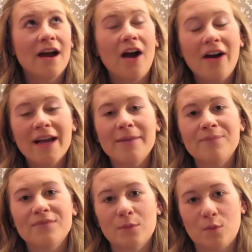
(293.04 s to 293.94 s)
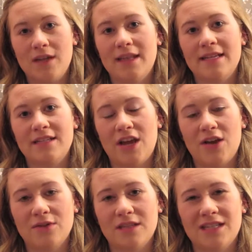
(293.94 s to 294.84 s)
I'm one of these
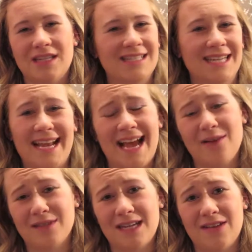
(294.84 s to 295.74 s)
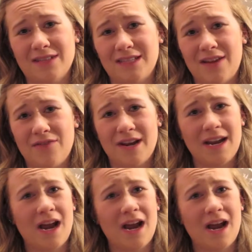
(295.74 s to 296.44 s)
girls that doesn't take hours and hours to get ready.